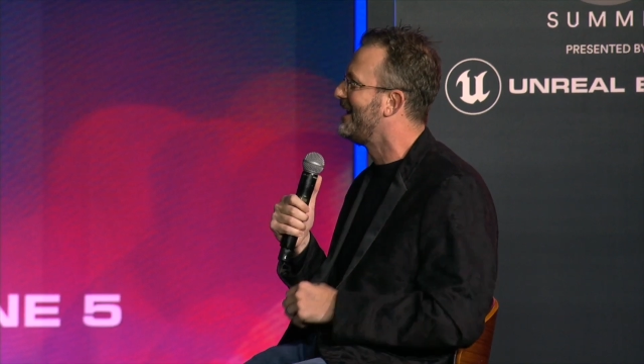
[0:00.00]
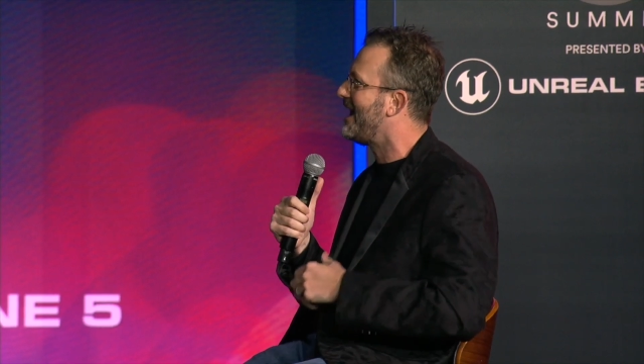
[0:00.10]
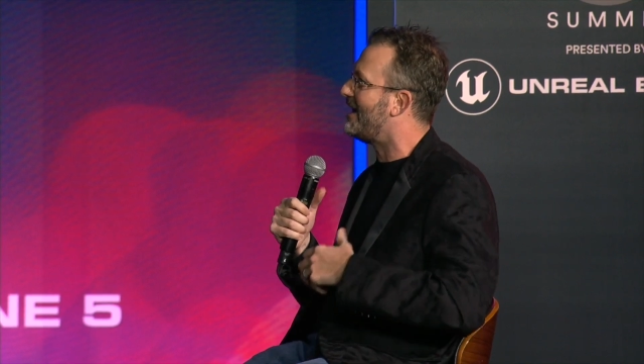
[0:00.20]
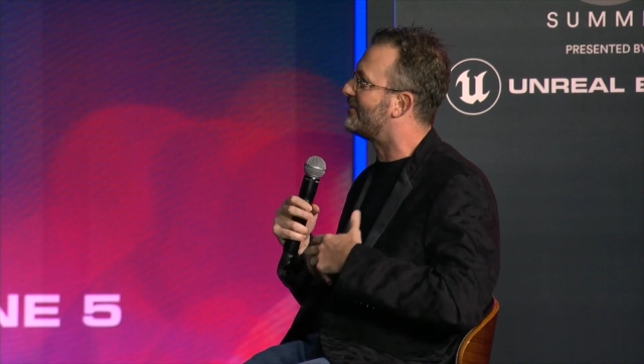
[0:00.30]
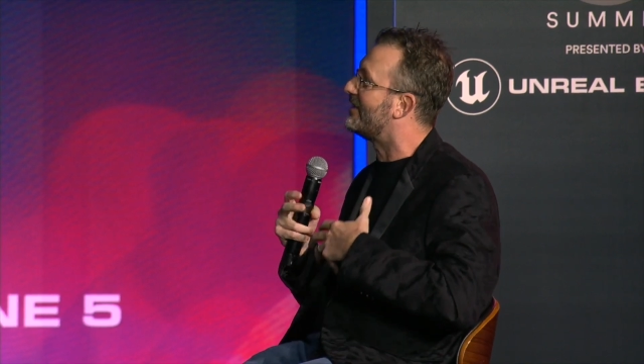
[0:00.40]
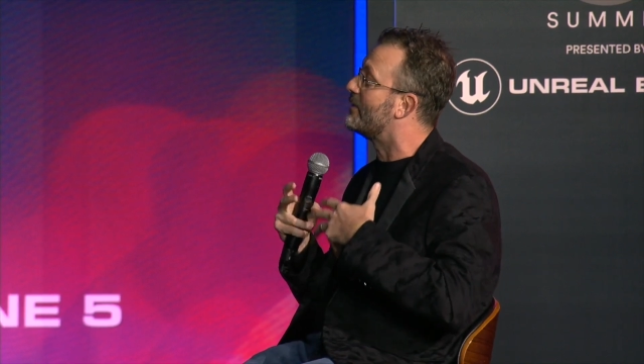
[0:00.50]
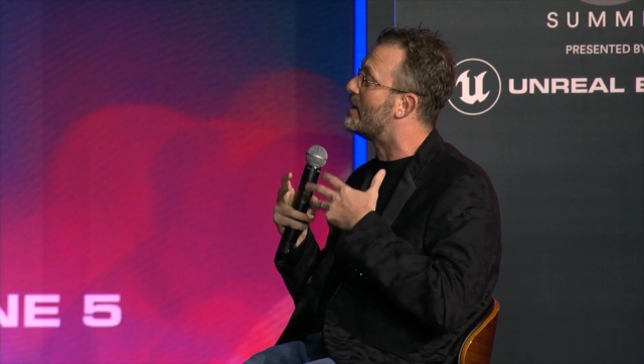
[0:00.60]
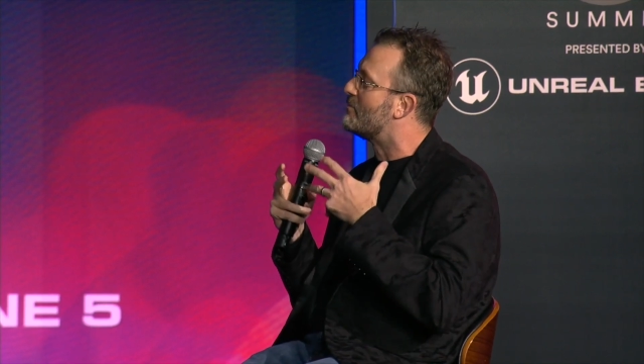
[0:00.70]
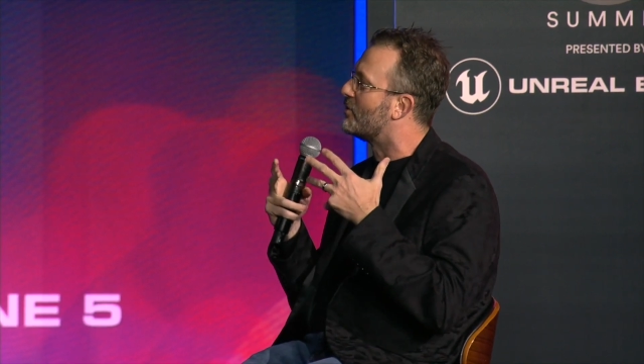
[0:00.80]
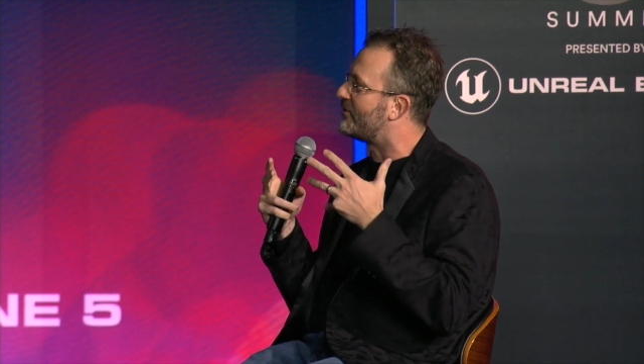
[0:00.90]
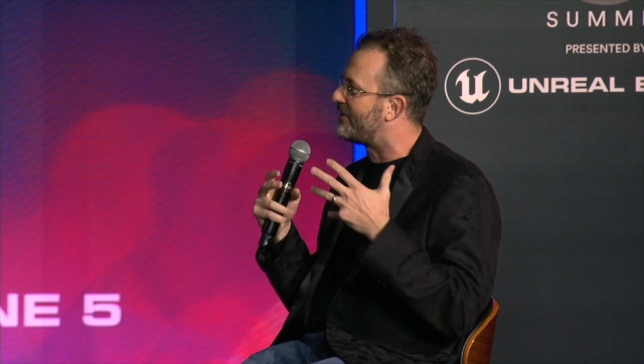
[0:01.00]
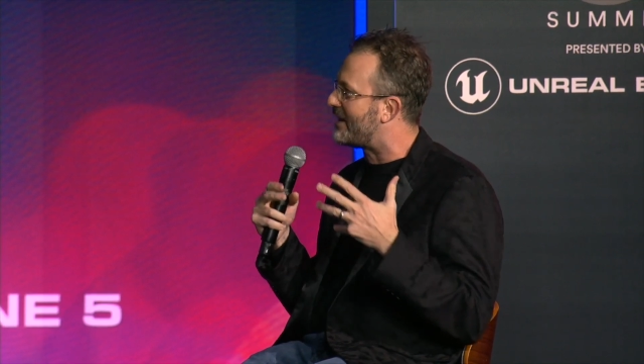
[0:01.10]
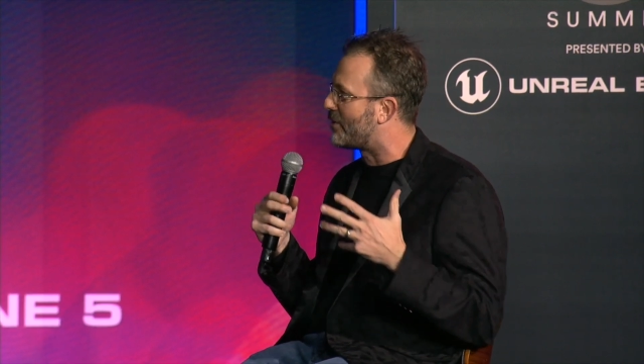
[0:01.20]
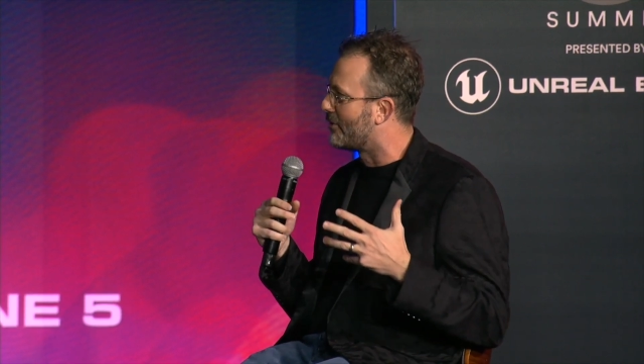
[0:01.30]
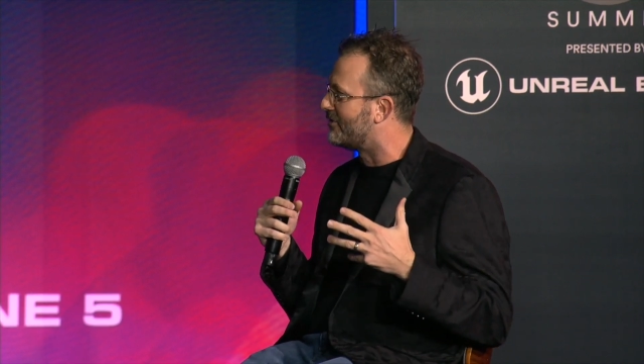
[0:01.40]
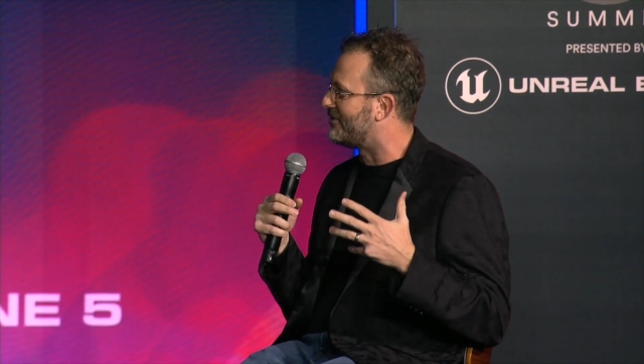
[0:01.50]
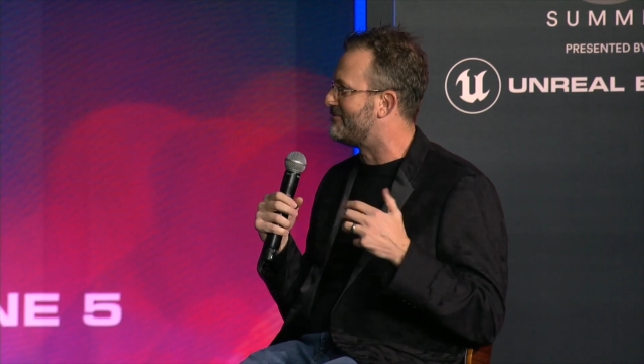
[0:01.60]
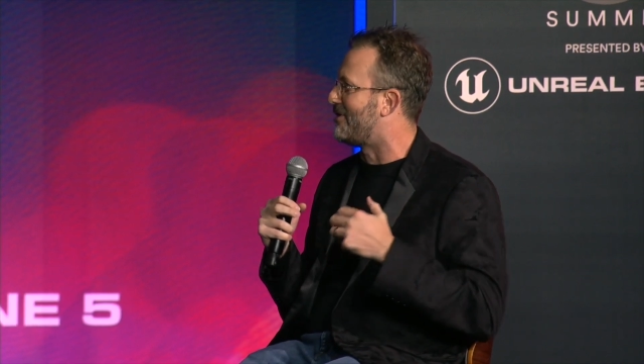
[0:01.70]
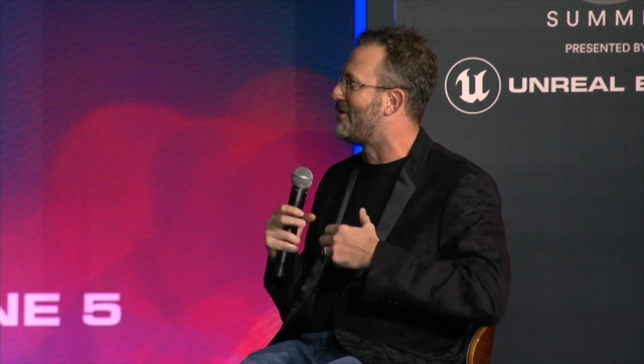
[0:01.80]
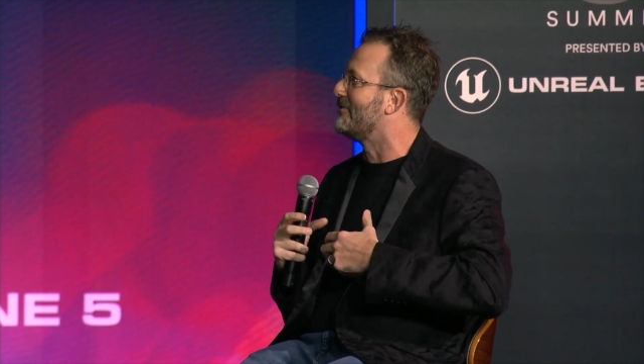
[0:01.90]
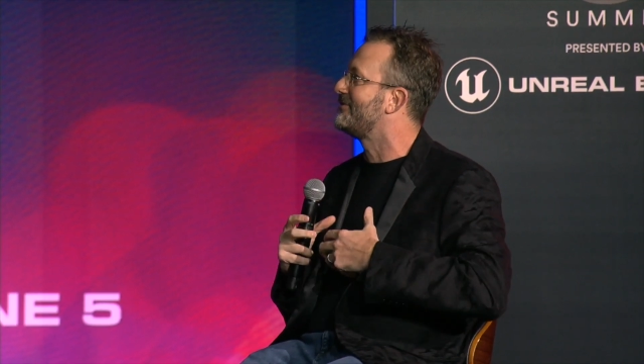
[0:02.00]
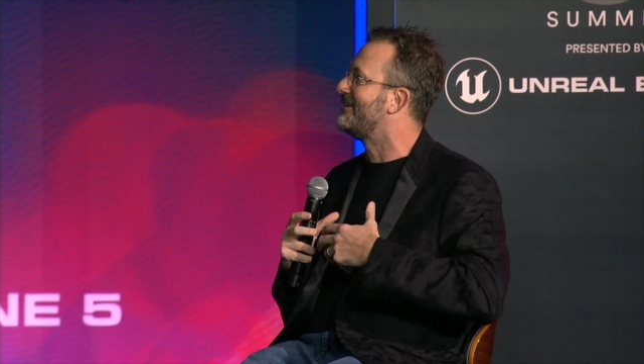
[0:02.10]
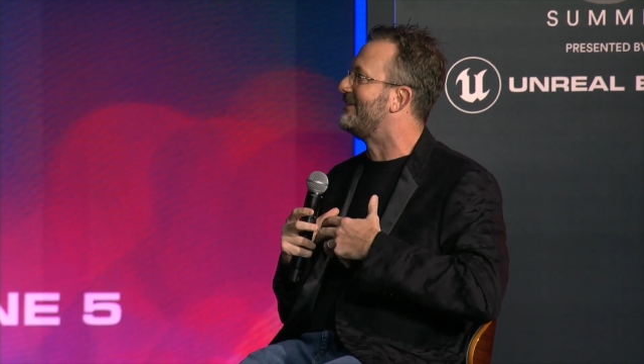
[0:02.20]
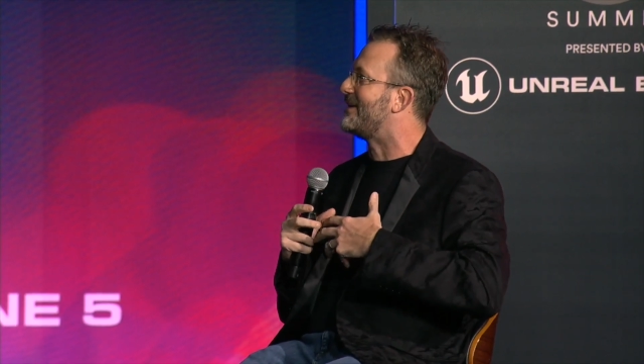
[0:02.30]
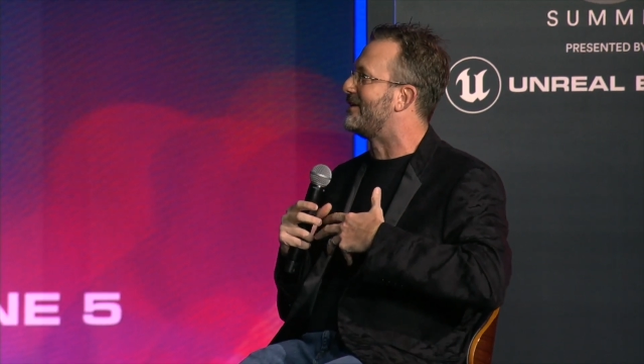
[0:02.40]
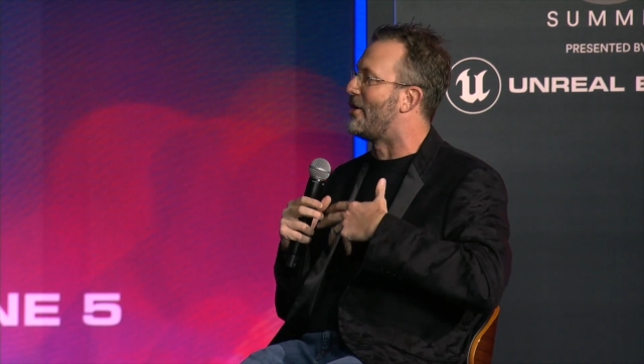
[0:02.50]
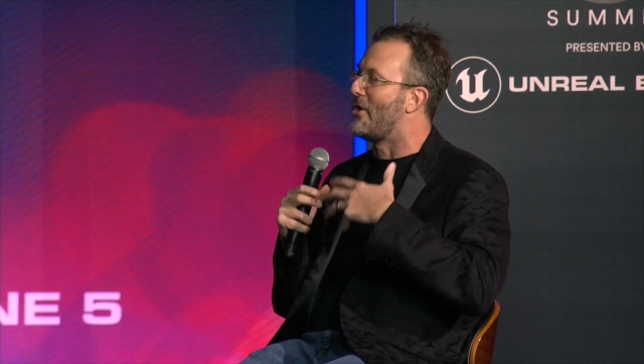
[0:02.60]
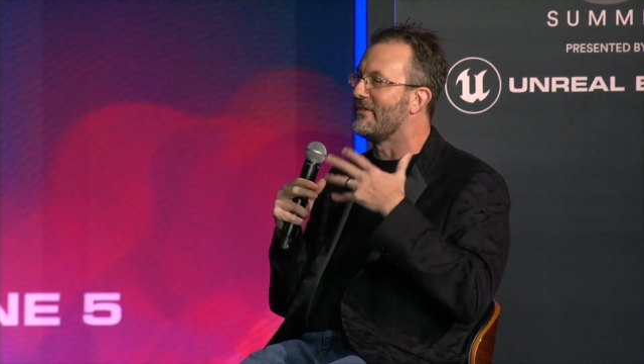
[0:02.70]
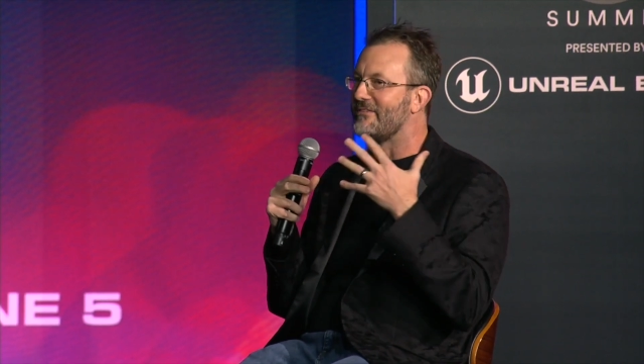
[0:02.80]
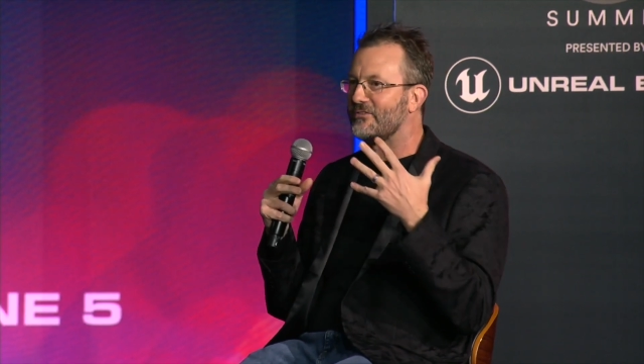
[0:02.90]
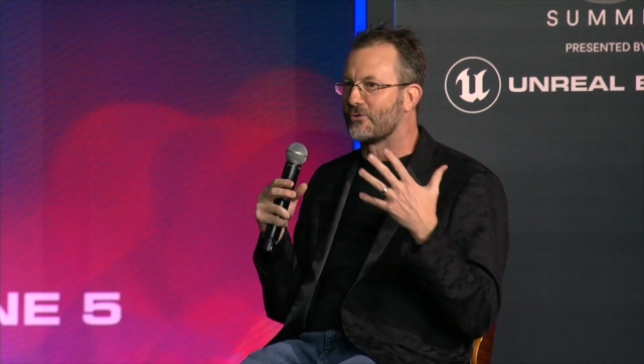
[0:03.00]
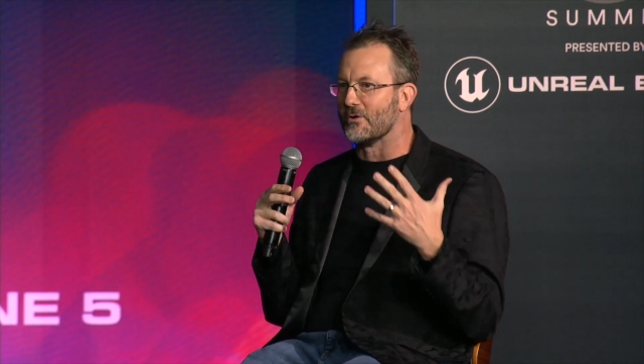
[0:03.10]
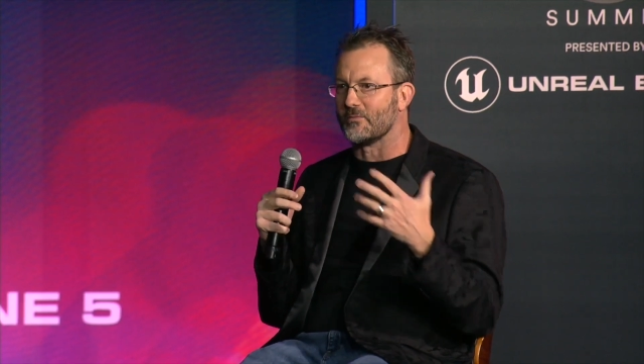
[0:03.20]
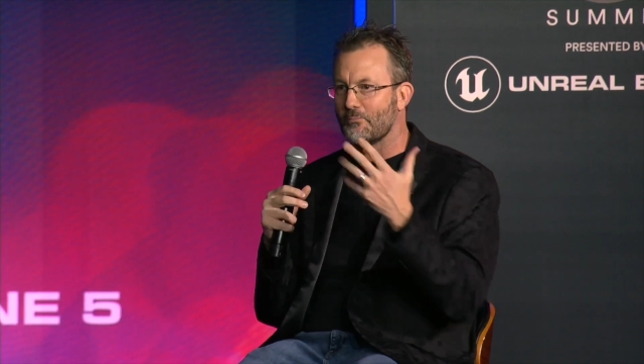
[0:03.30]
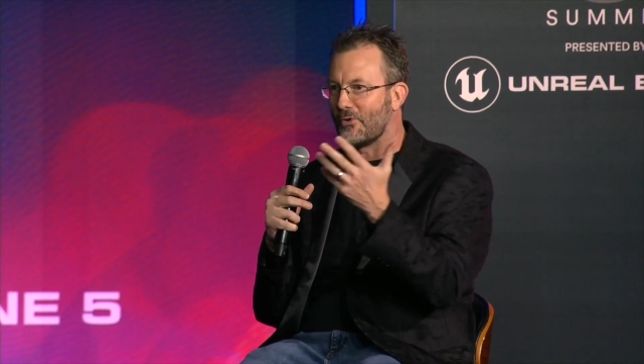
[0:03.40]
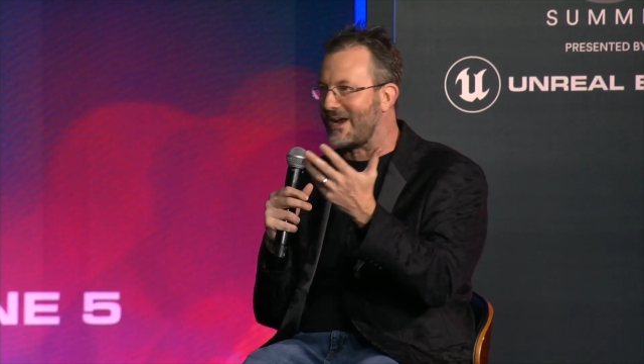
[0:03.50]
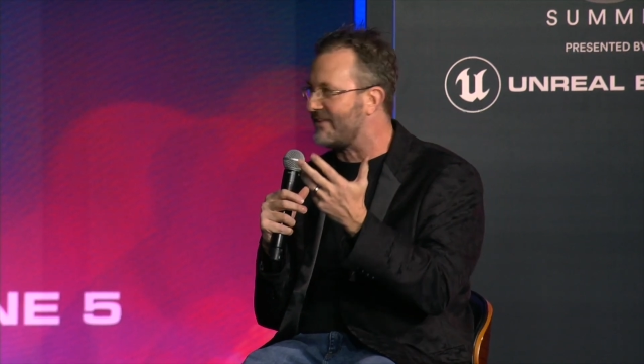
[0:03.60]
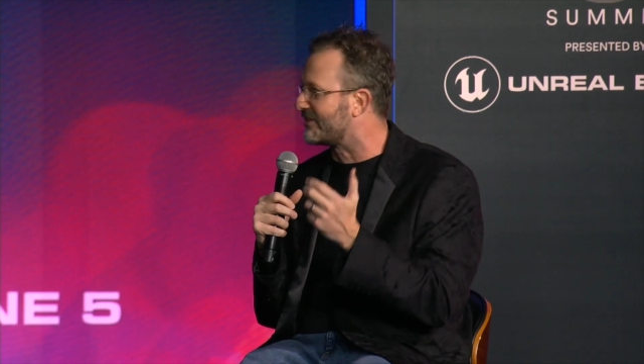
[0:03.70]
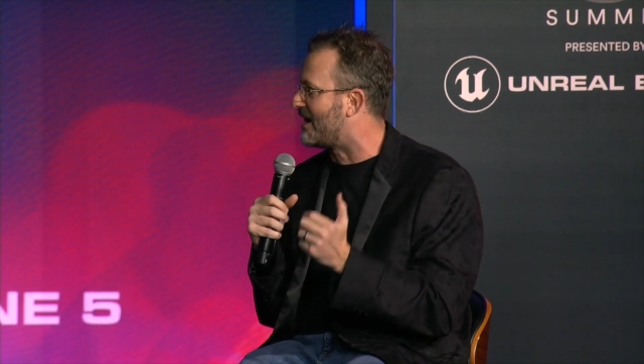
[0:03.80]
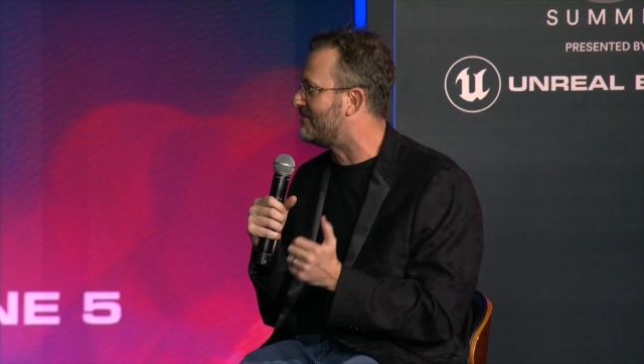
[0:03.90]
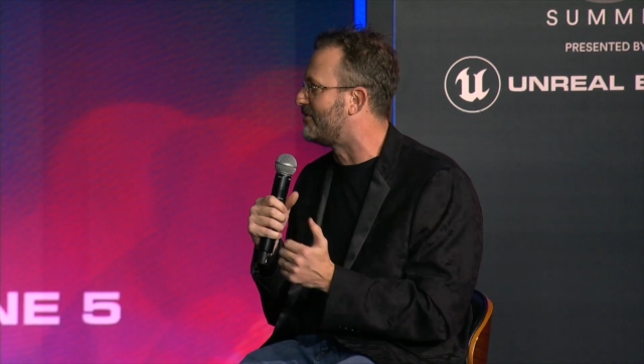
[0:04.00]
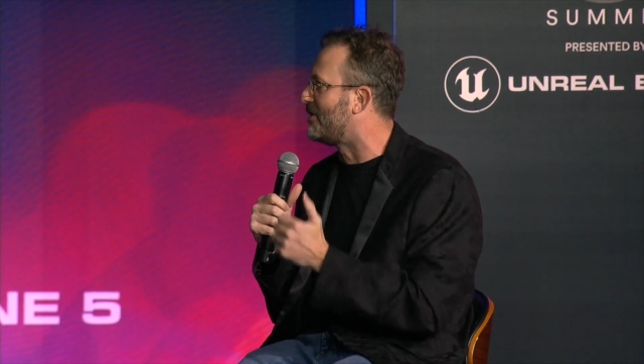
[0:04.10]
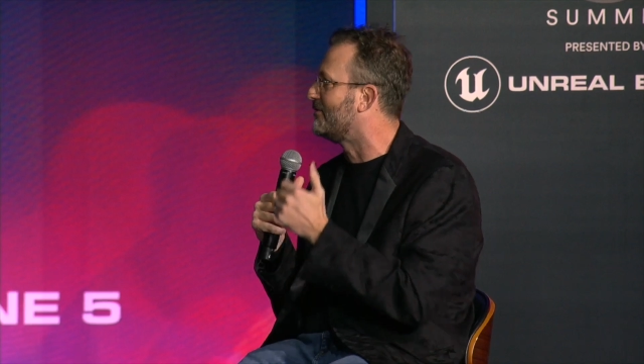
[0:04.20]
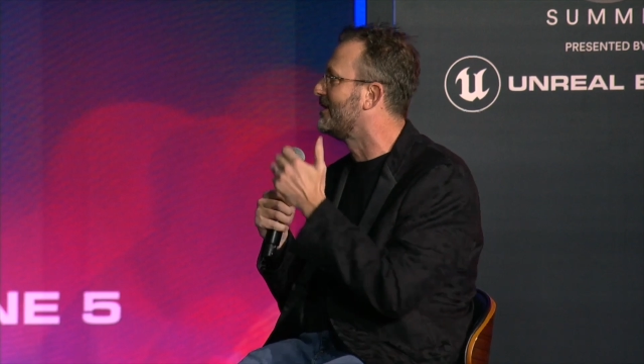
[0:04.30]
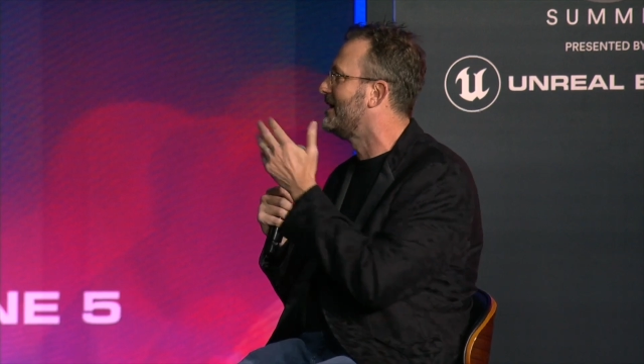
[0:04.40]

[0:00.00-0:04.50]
And suddenly we had more stakeholders involved, and we had all of these groups, brands got involved,